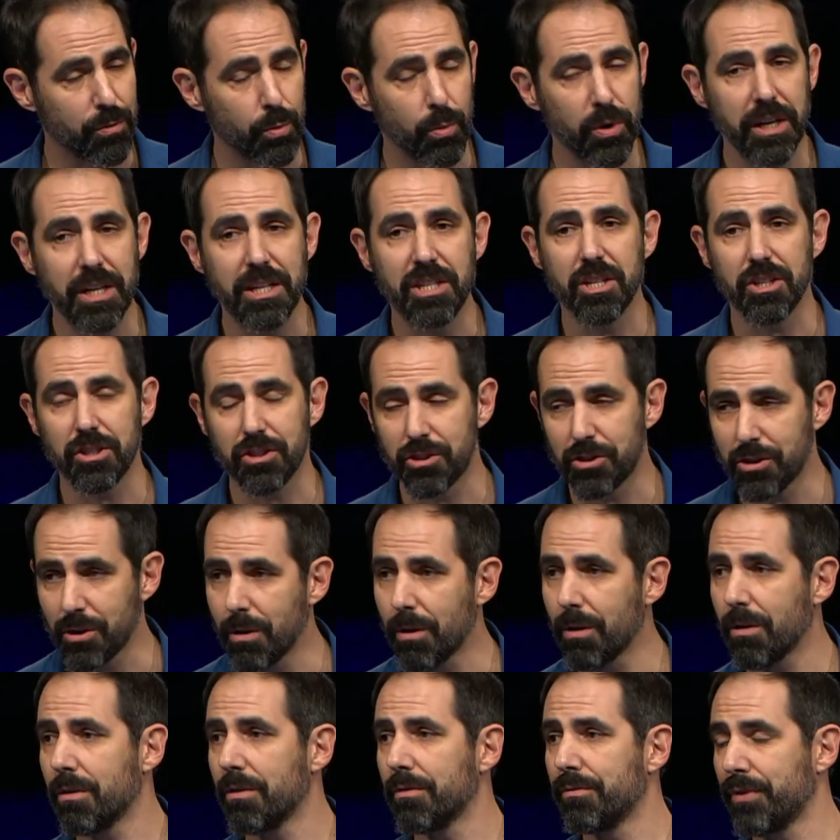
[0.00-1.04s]
We
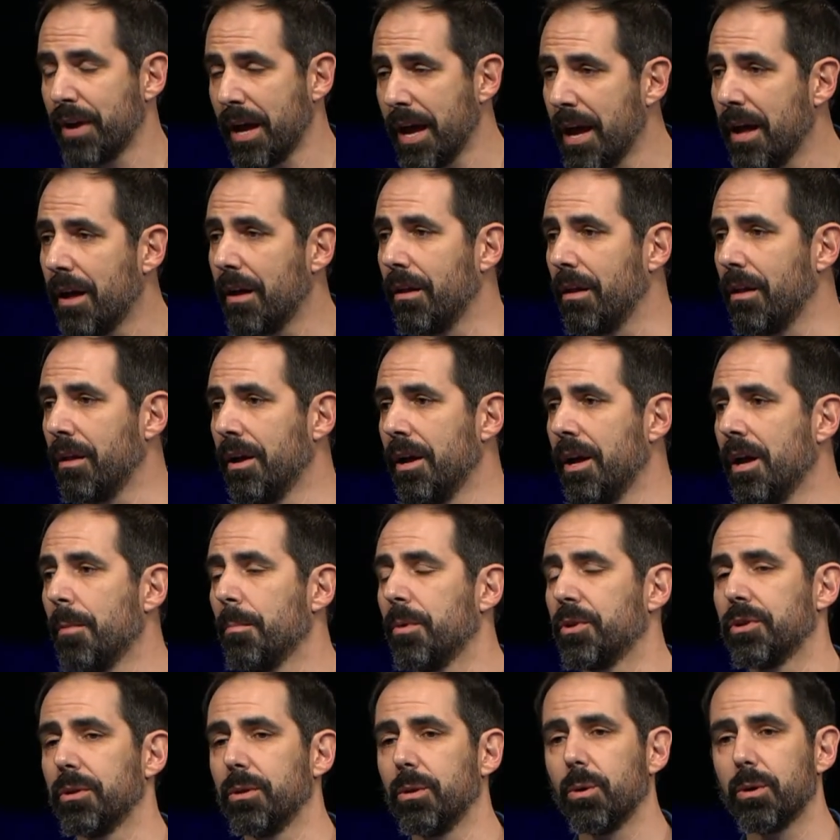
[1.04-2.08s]
deserve hell,
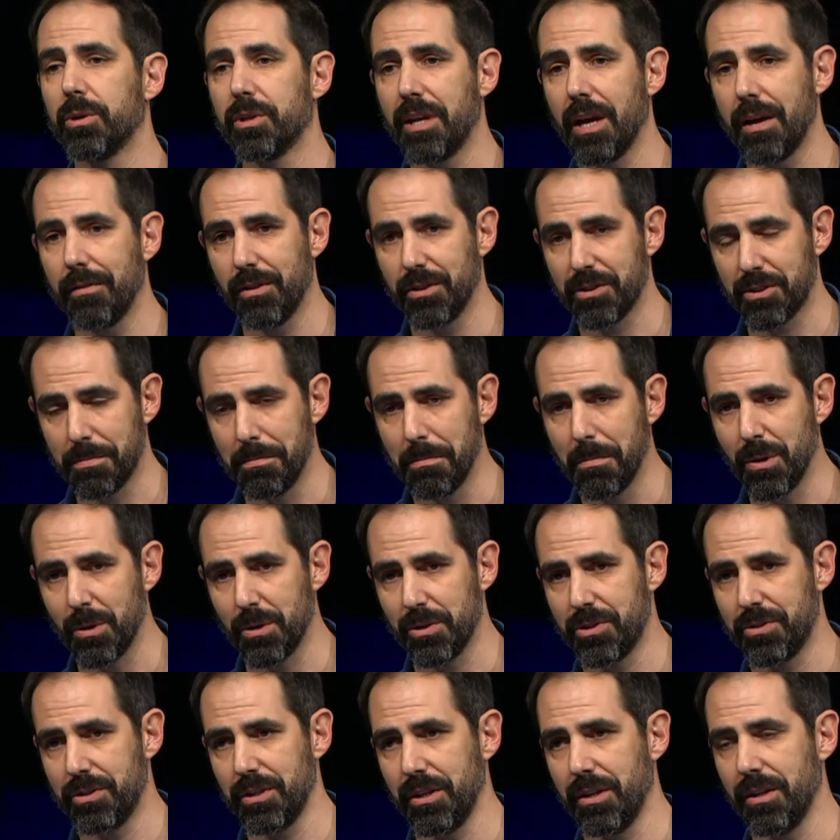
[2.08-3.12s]
but the Lord gave us
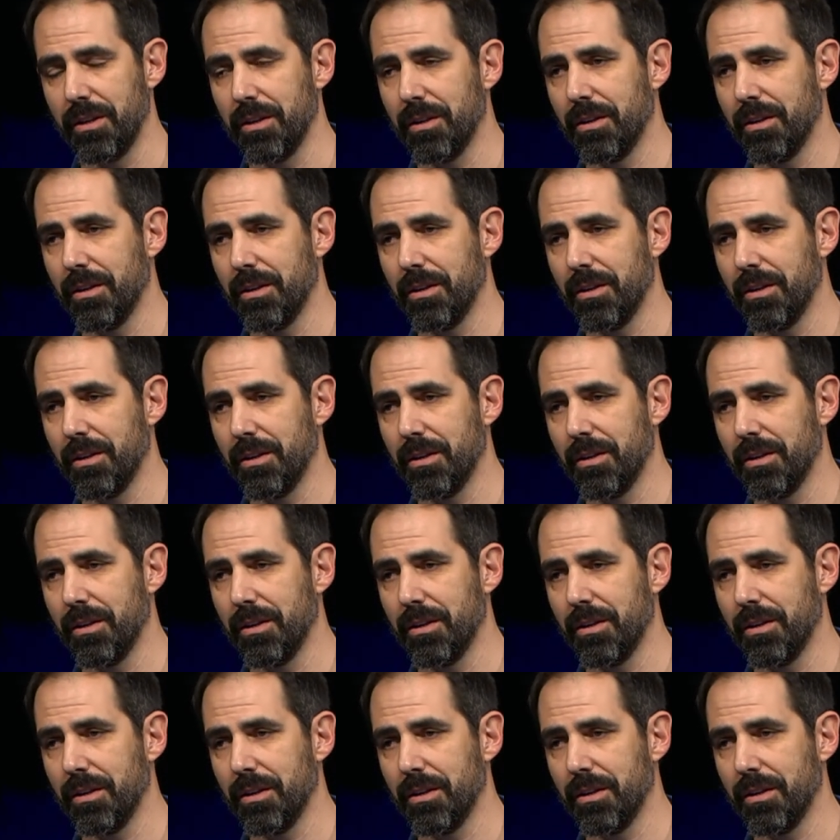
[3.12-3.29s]
mercy.